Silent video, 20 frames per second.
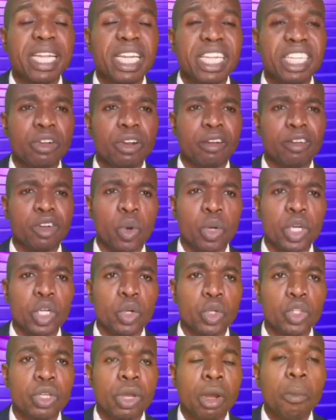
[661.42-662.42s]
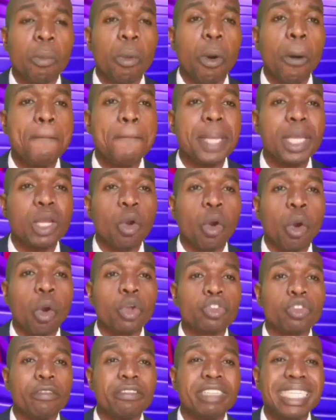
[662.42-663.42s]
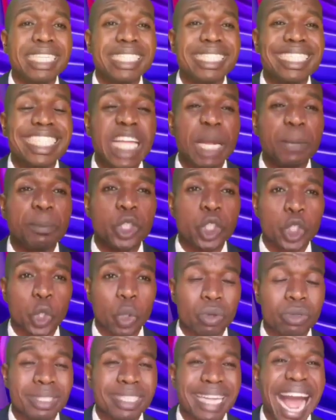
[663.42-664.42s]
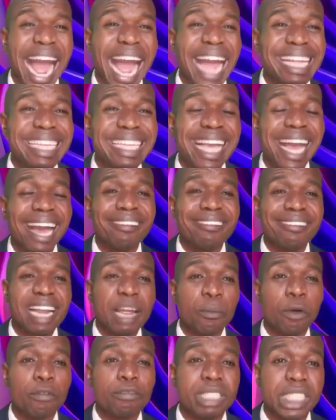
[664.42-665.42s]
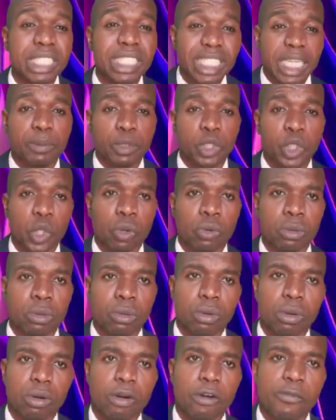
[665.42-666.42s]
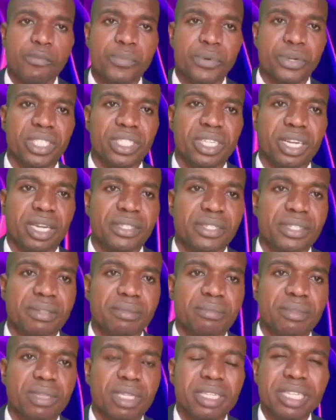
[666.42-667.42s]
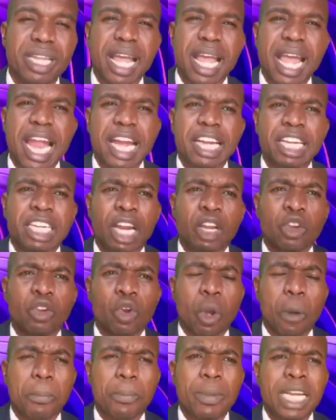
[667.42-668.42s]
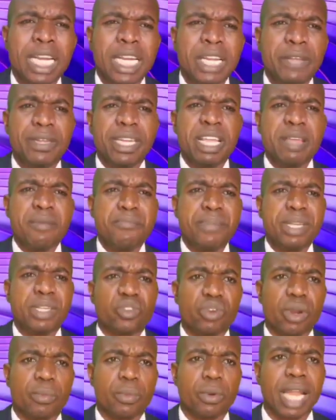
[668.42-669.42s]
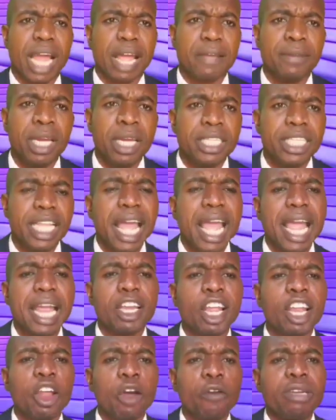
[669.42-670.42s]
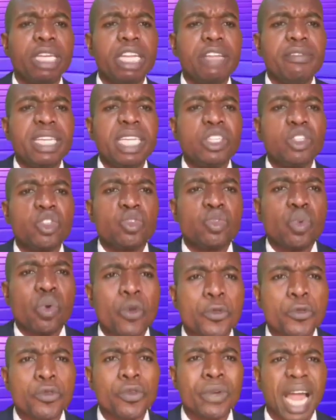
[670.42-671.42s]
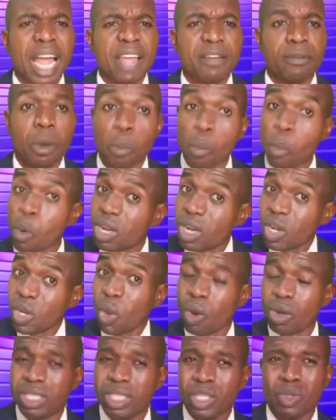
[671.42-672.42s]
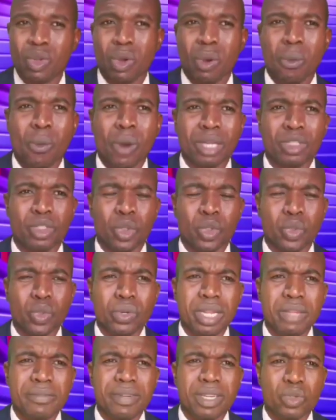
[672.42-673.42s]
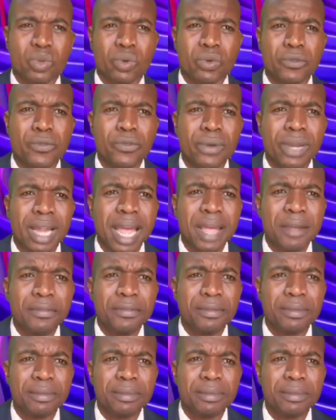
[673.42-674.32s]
the leading of the Holy Ghost, but because of deception, the higher realm of deception of Christians. They ended up living a miserable life. They ended up living a sorrowful life. But the Lord did not want you to live a sorrowful life.